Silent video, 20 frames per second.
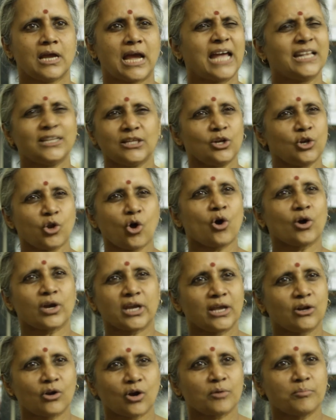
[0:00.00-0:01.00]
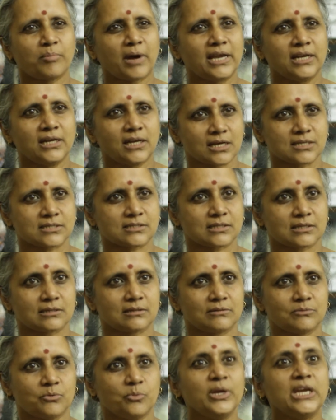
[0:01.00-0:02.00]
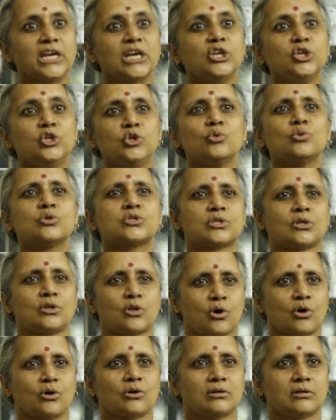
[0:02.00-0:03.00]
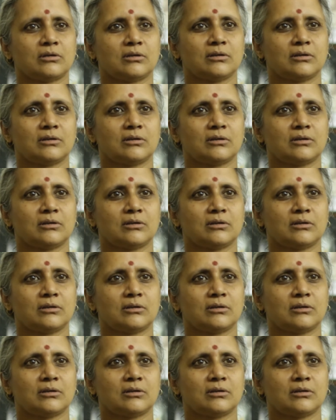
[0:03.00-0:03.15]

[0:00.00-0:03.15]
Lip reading: And the law cannot bind us. We can use the law